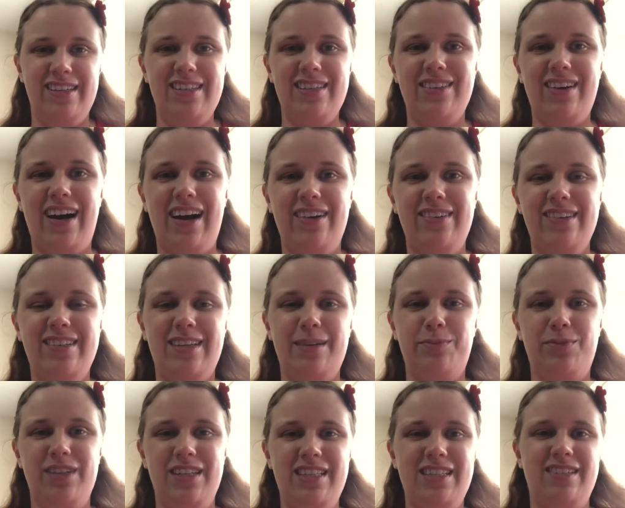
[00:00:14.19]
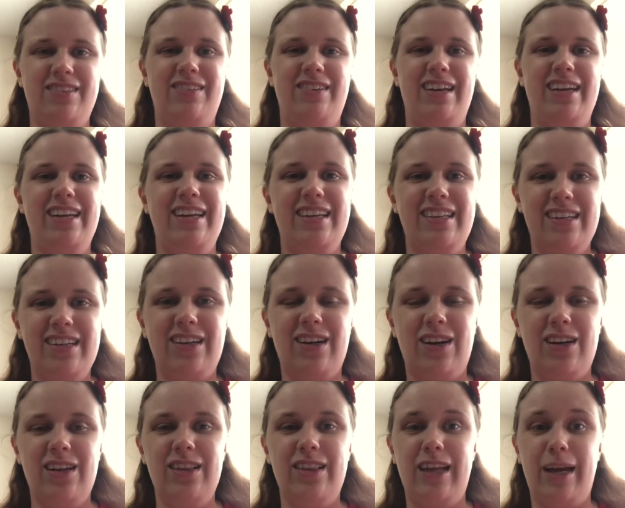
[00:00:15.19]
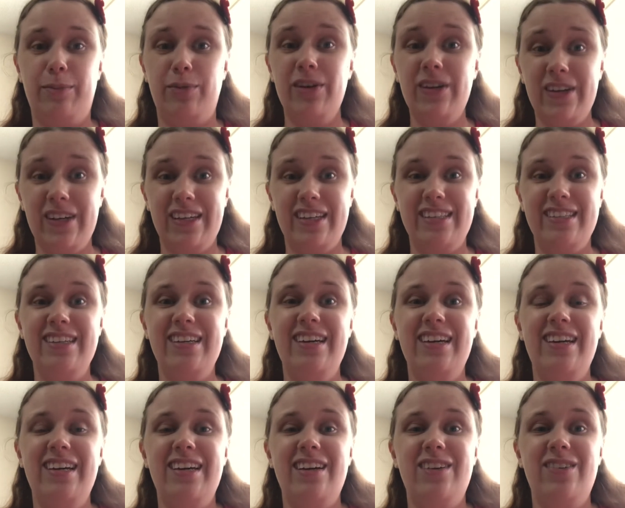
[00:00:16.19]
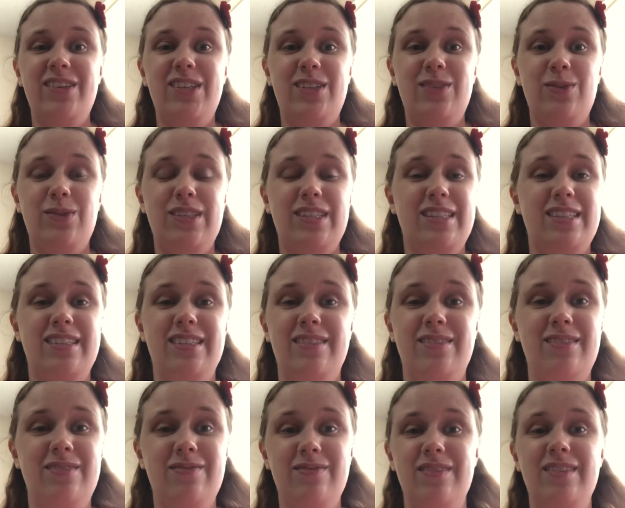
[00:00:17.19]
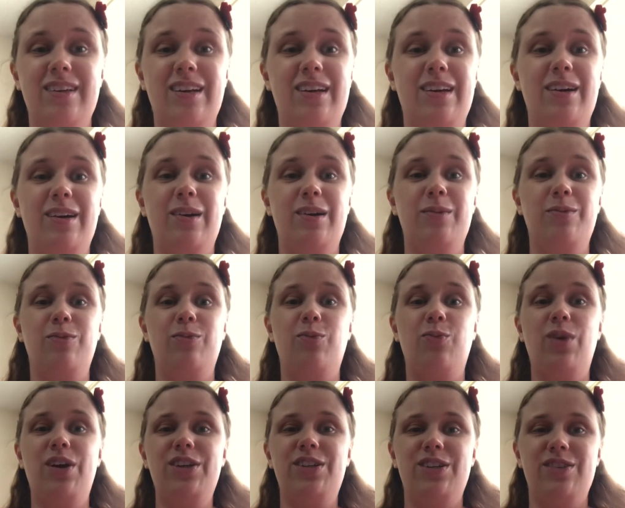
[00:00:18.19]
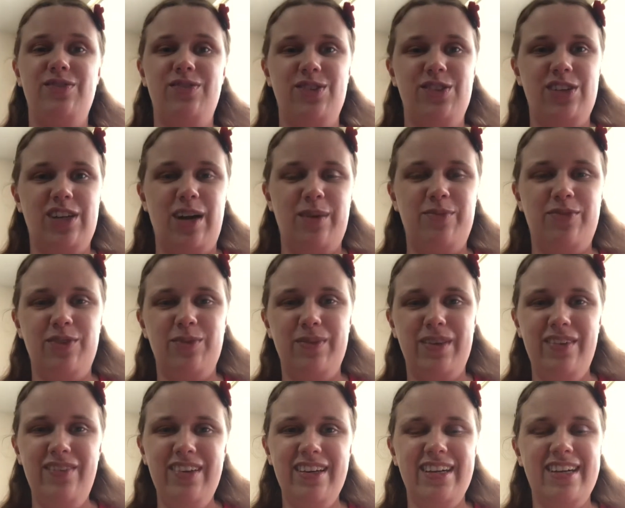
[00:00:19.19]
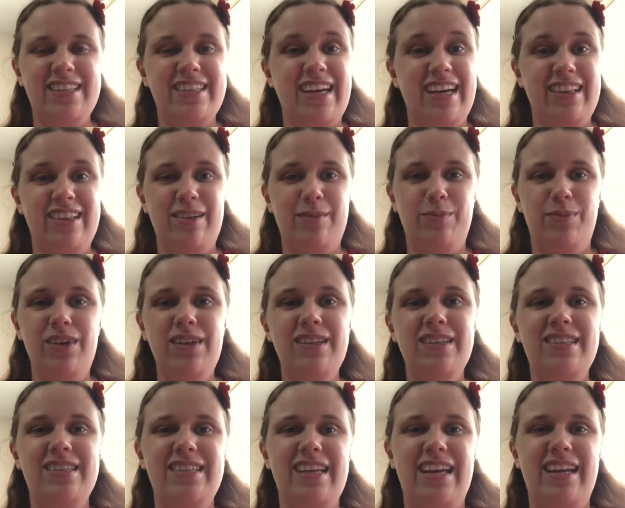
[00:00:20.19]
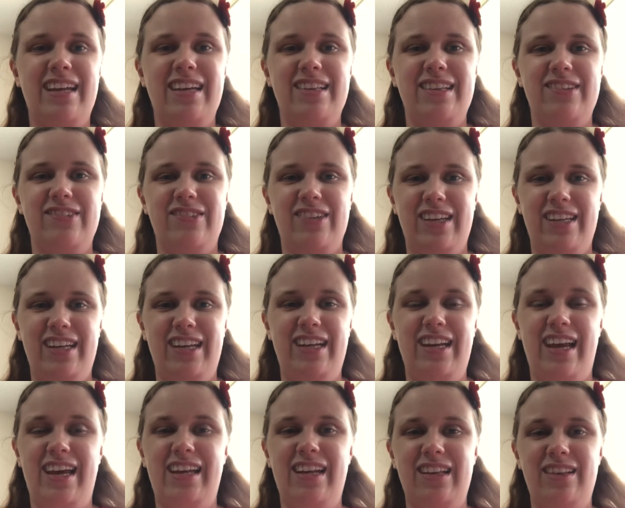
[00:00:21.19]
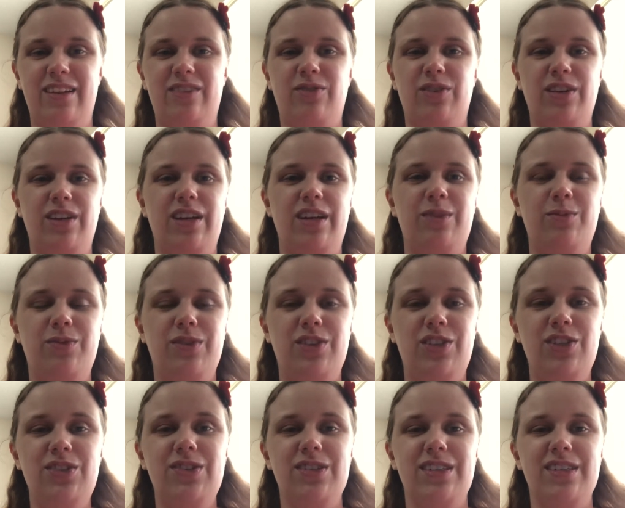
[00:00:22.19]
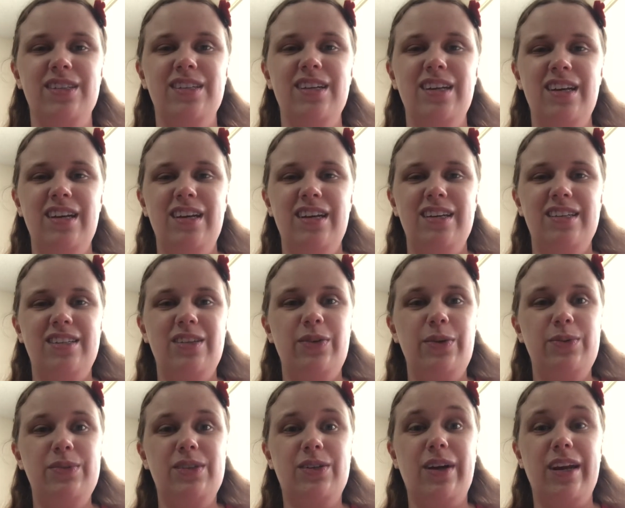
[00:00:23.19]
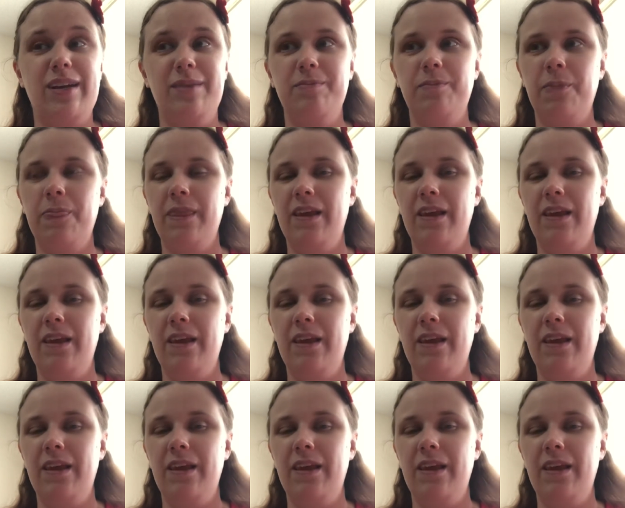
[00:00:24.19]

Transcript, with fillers: So I was a preschool and kindergarten librarian, which was a wonderful job for me because I love books and I love reading and I love working with children. So it was great.